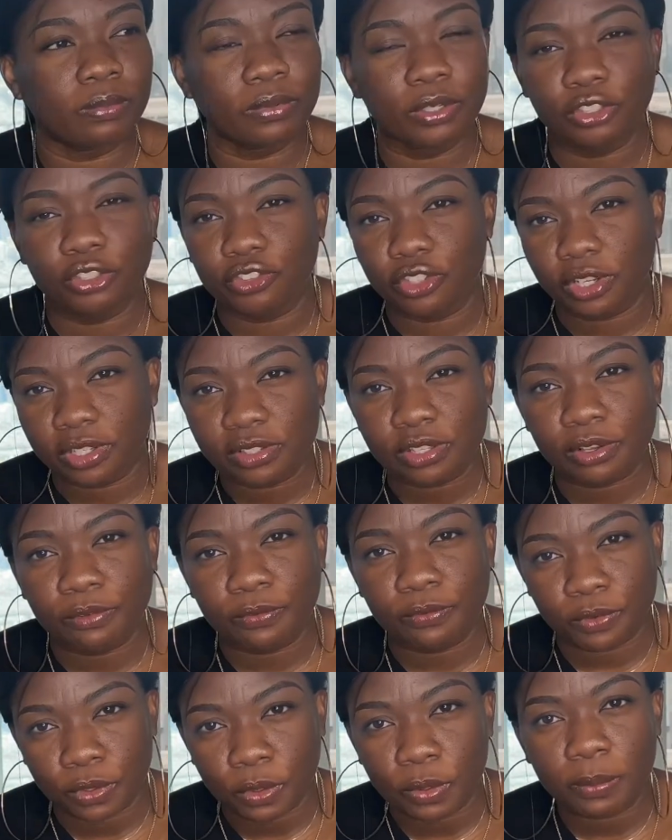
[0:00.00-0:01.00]
just a
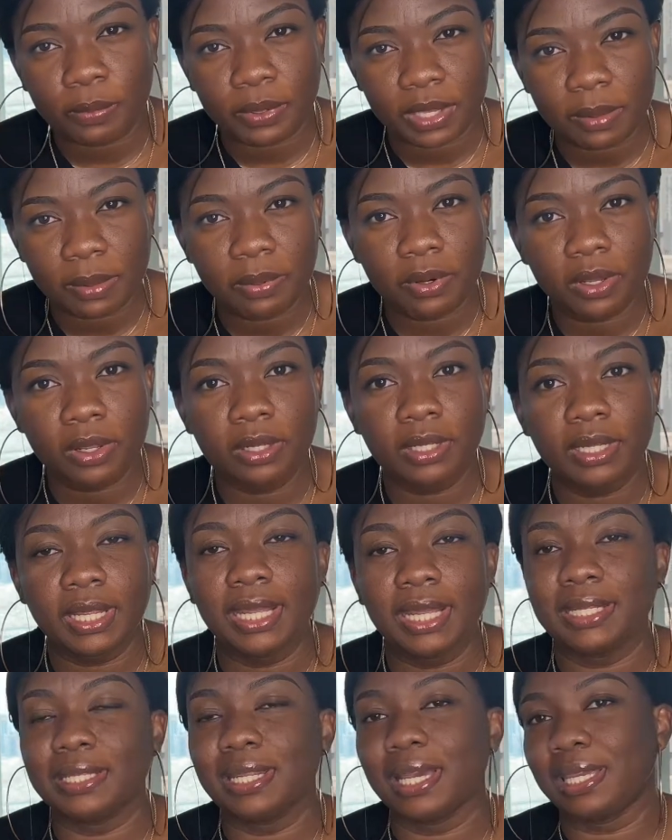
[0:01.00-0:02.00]
few people
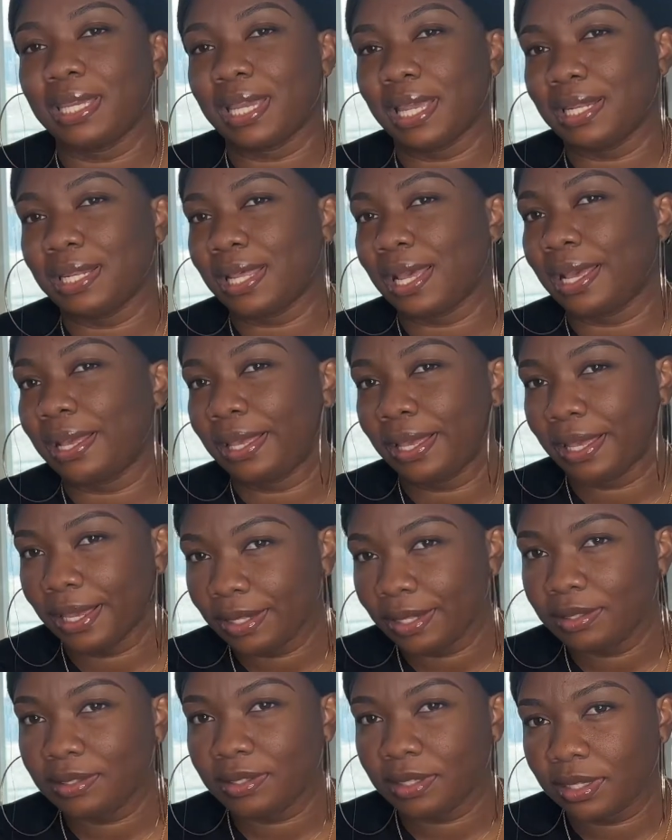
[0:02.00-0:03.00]
that get that
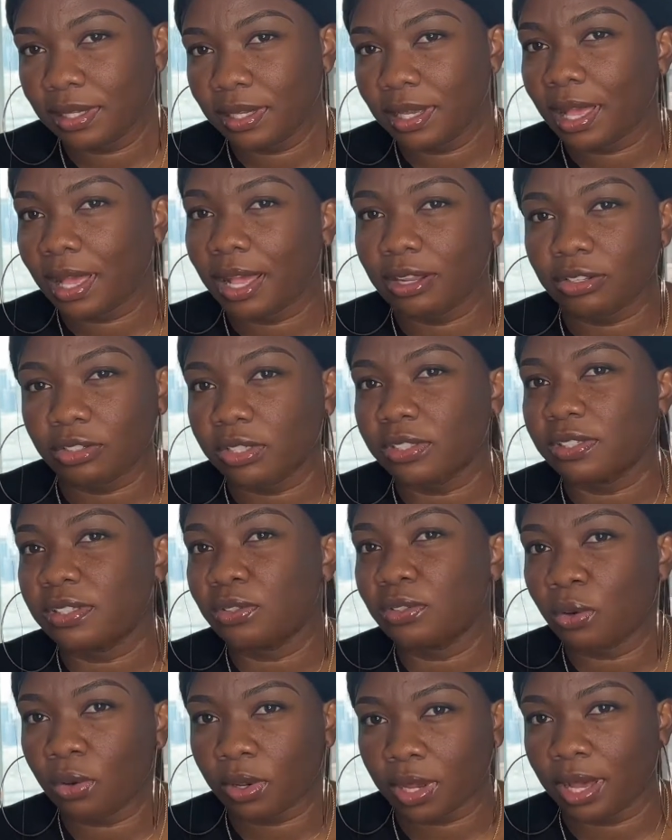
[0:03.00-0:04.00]
hit and just
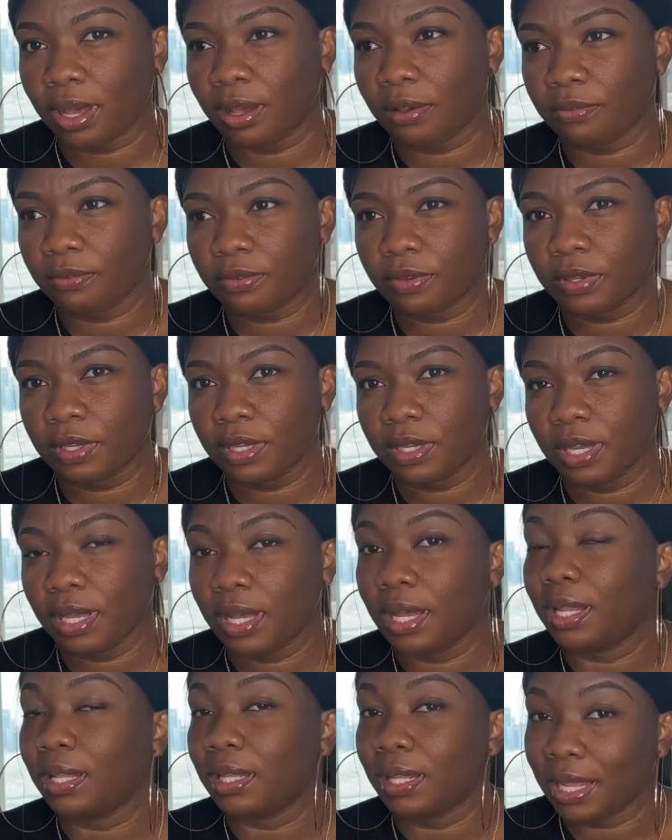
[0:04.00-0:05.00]
took off.
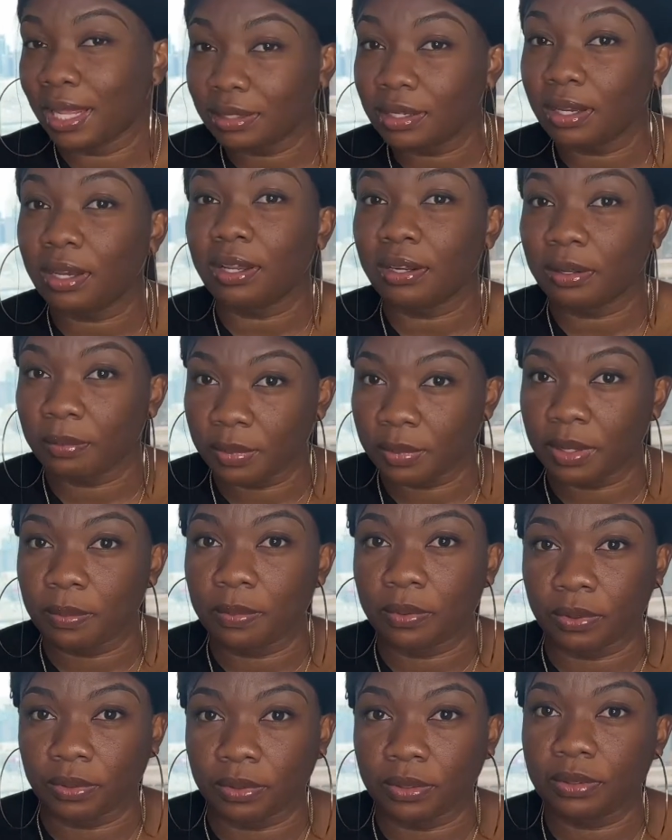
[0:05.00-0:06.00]
A lot of other
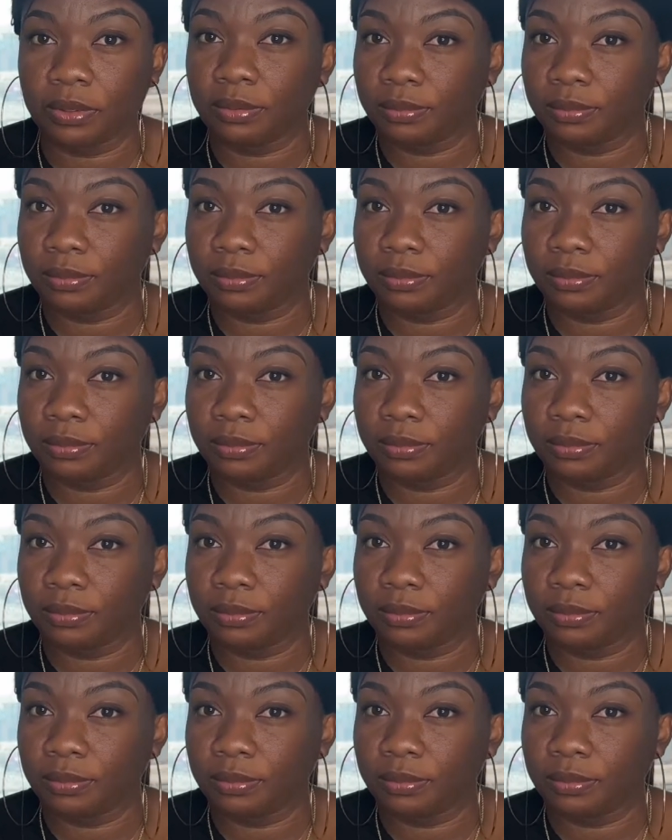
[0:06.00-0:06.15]
people,